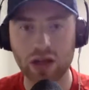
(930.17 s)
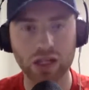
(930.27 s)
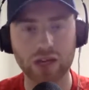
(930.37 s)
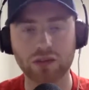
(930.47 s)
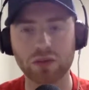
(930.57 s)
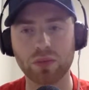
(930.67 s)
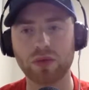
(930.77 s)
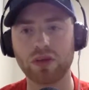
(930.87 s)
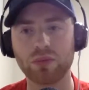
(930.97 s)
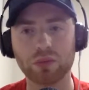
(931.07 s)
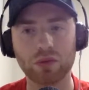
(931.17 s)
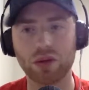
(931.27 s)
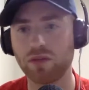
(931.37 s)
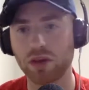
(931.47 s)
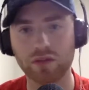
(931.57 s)
Kevin De Bruyne and Bruno
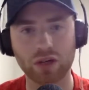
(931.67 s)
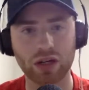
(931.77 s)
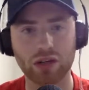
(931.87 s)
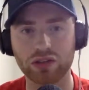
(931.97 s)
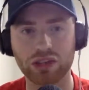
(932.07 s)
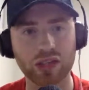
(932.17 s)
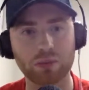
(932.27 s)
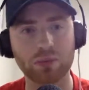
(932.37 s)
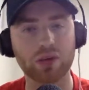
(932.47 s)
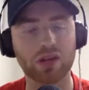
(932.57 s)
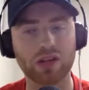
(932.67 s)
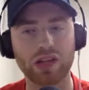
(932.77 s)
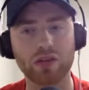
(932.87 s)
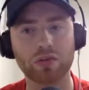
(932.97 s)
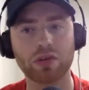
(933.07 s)
are very, very close. I think
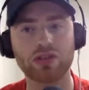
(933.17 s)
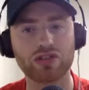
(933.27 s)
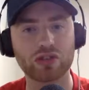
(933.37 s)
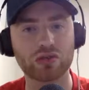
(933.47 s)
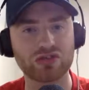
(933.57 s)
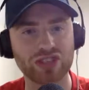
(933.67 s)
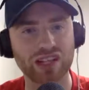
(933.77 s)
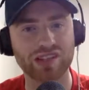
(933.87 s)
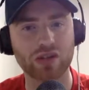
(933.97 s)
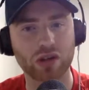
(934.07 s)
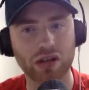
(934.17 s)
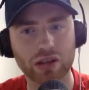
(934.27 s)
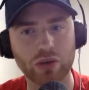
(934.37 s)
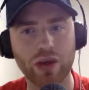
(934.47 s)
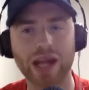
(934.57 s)
Kevin De Bruyne has still just got a
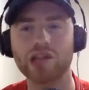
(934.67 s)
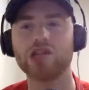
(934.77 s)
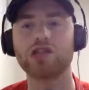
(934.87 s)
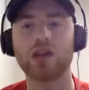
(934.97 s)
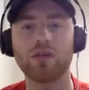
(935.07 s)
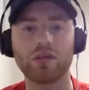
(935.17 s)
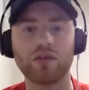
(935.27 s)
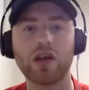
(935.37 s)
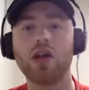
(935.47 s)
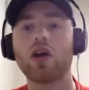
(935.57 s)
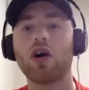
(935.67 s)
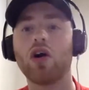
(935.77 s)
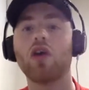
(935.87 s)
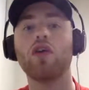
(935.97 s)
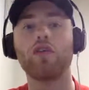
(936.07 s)
little edge in terms of
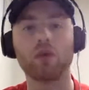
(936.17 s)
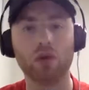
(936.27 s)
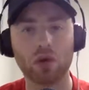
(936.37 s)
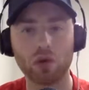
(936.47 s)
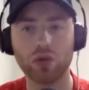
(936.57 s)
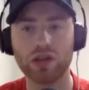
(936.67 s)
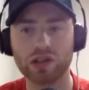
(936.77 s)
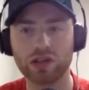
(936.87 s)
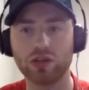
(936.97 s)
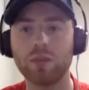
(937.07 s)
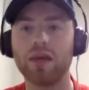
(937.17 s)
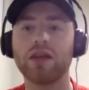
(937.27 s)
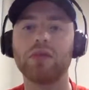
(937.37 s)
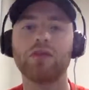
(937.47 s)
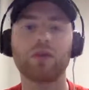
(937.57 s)
overall, he's still a
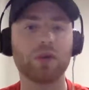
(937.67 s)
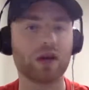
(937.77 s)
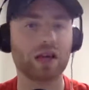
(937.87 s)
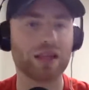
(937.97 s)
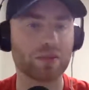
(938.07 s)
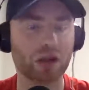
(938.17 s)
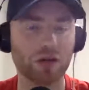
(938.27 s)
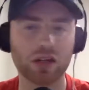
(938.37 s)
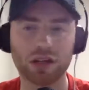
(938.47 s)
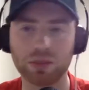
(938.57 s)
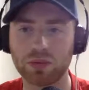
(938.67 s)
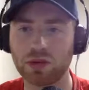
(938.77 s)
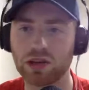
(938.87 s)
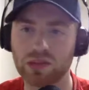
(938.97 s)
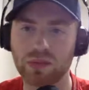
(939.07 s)
better midfielder. But at the moment, I think
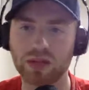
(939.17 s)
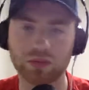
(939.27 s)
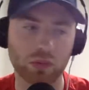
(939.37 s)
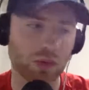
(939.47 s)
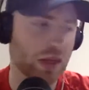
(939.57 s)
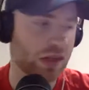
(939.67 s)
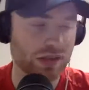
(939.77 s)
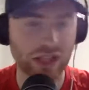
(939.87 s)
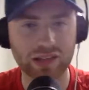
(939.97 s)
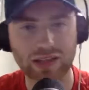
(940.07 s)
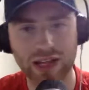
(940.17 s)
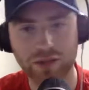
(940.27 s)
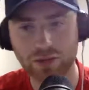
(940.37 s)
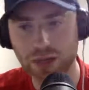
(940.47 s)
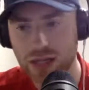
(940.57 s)
Bruno's in better form. So he gets an
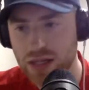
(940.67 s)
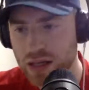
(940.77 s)
8 for me.